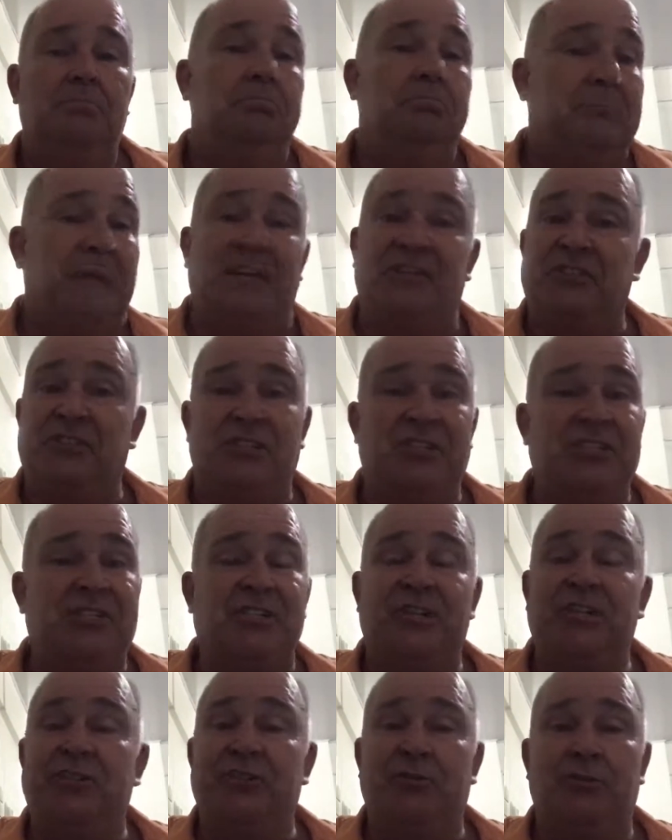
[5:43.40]
That's
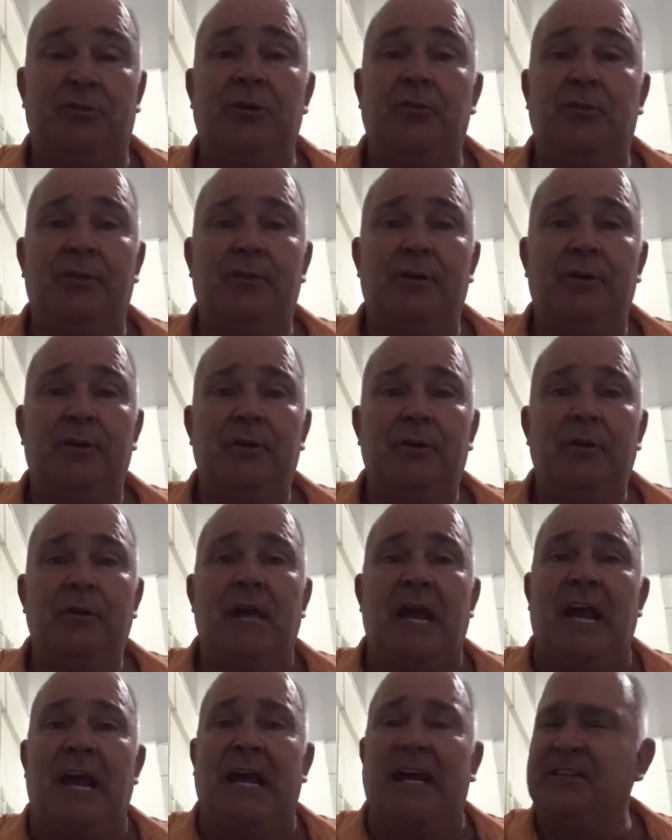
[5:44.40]
just the truth.
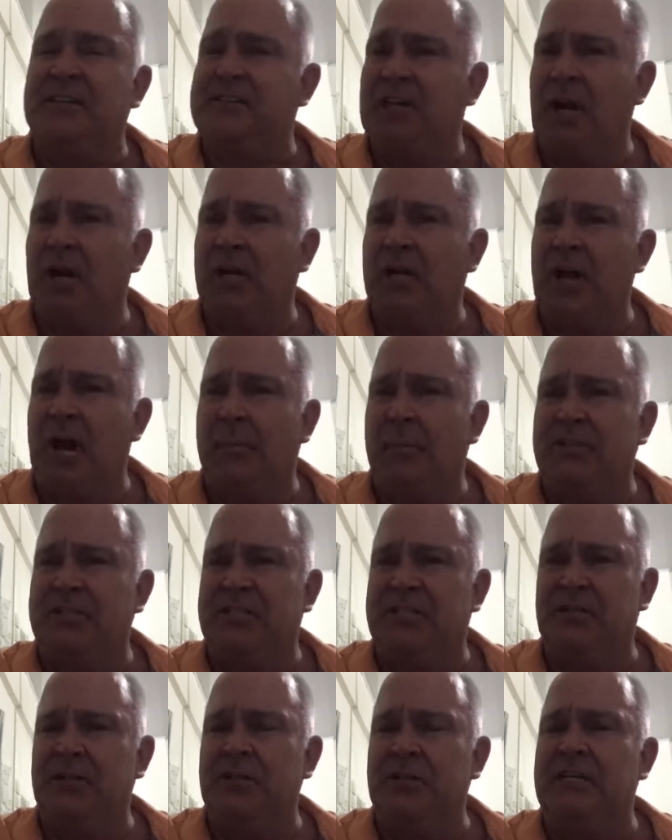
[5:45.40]
And I saw an
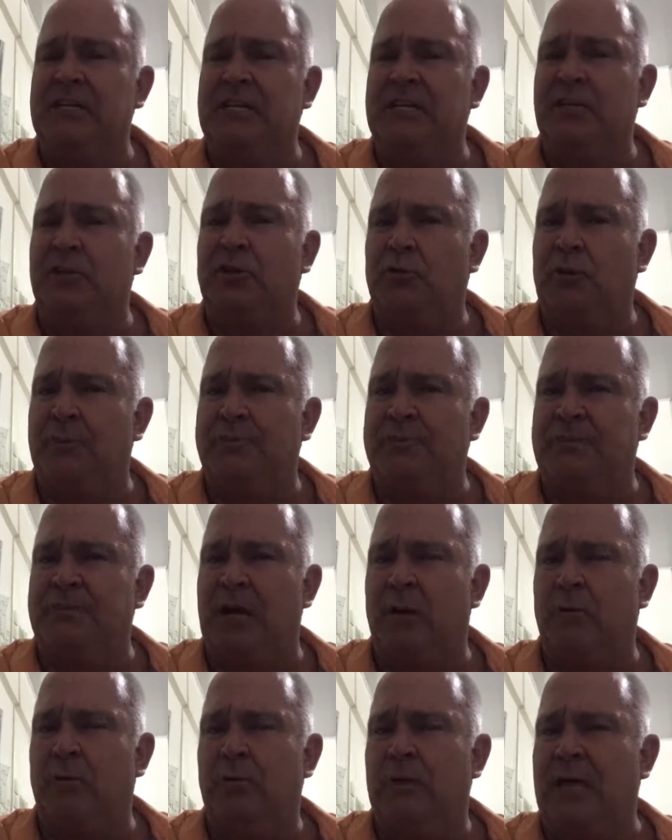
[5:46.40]
opportunity in
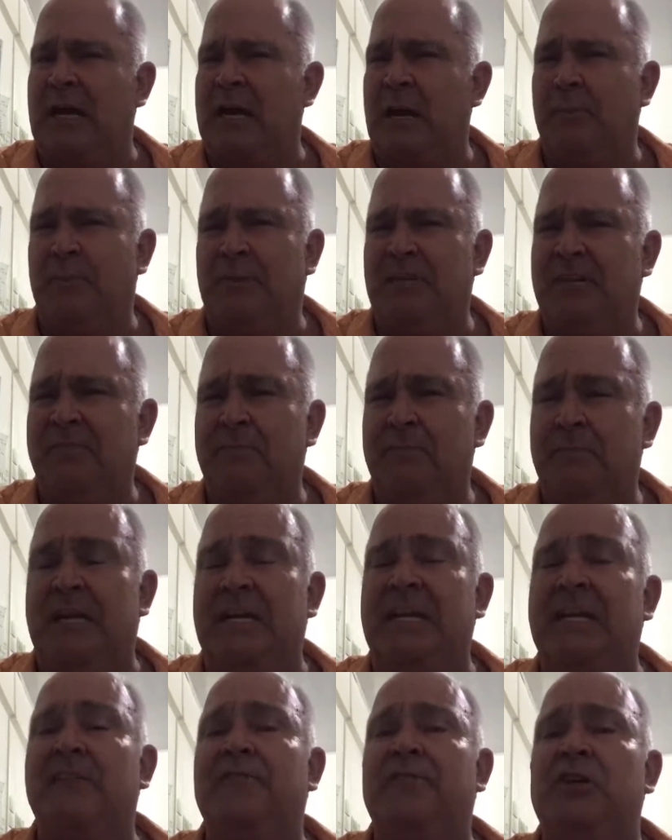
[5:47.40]
crypto, like I believe
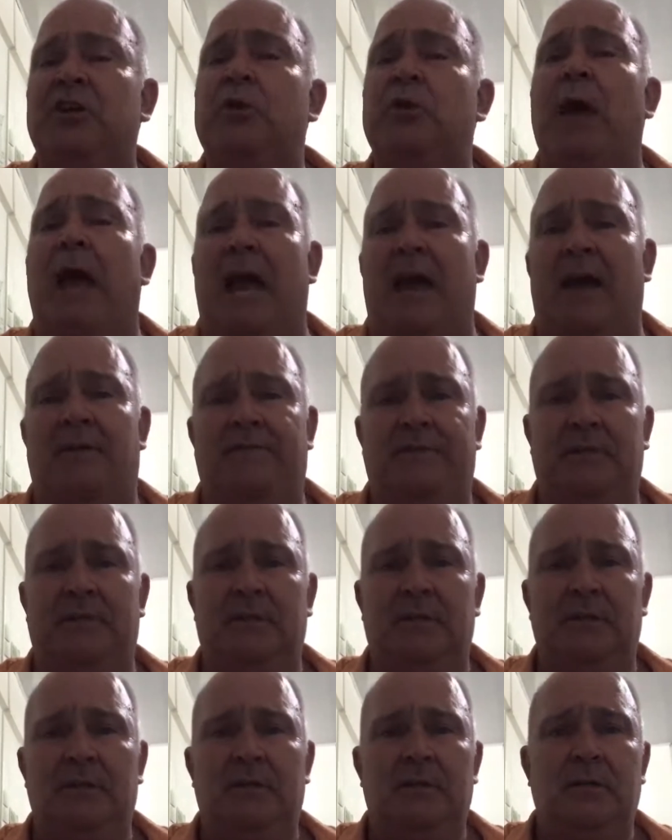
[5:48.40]
many of you have,
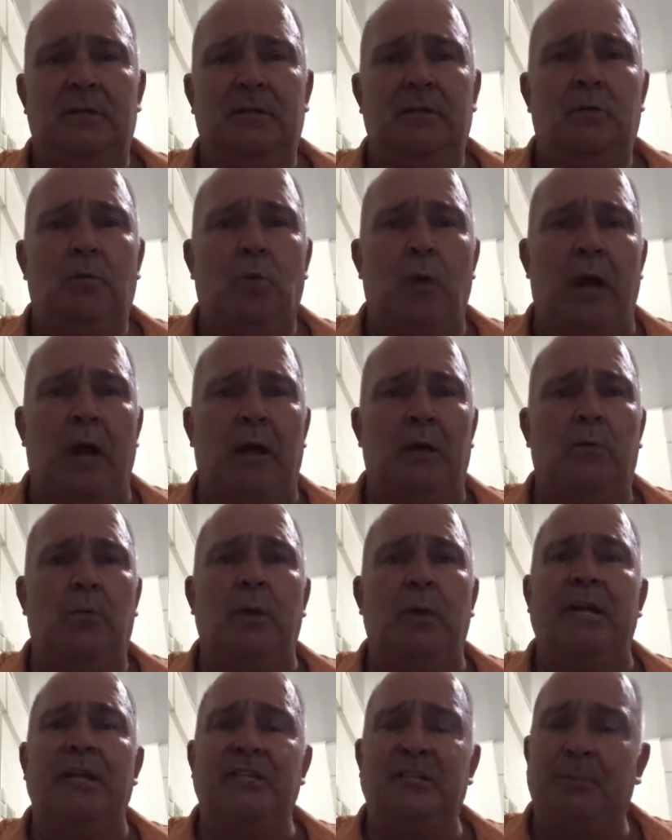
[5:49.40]
where
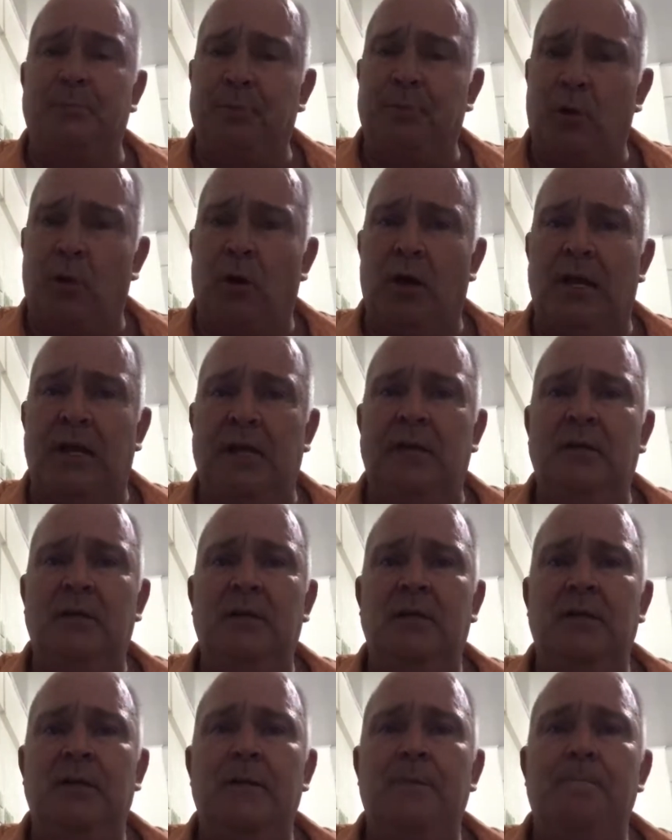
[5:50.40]
we could deploy
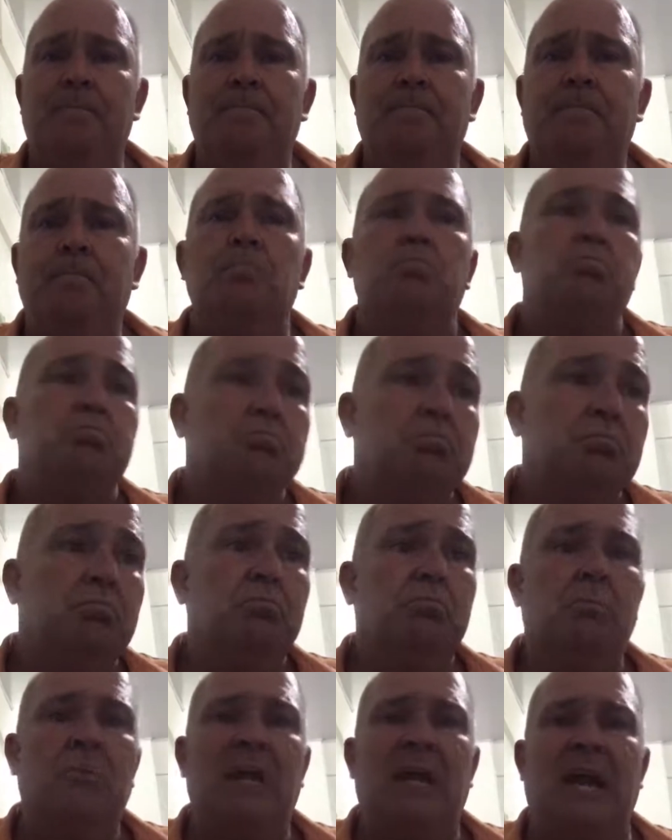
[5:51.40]

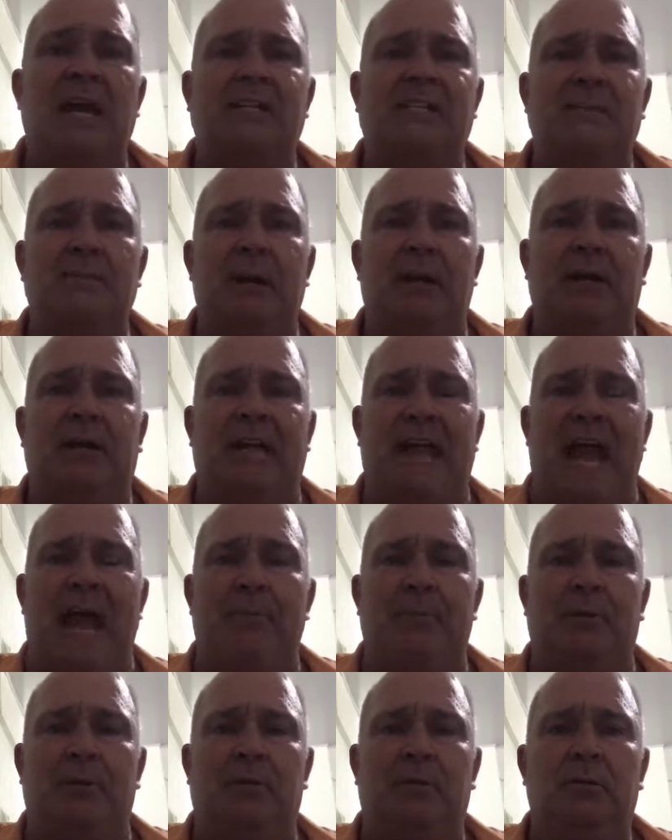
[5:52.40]
X amount of
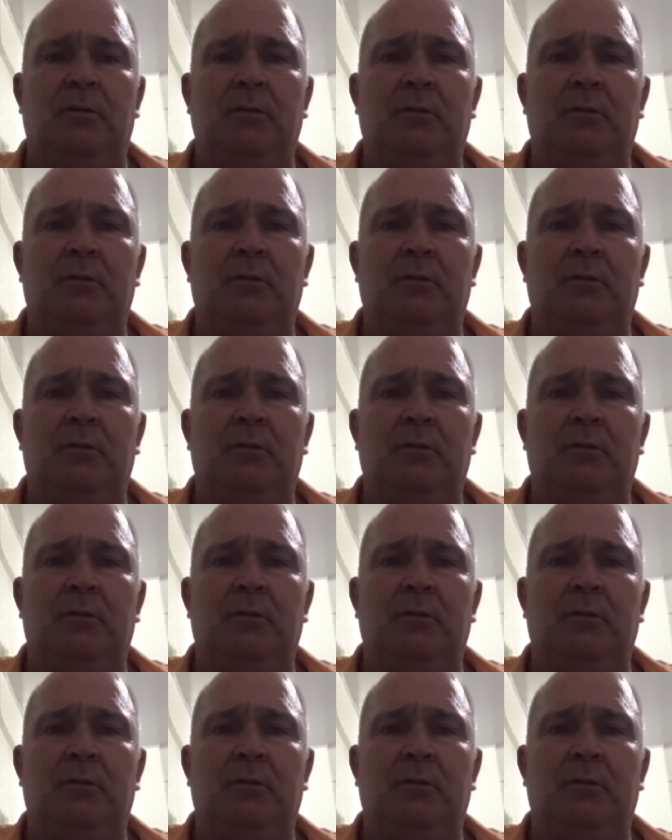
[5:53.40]
capital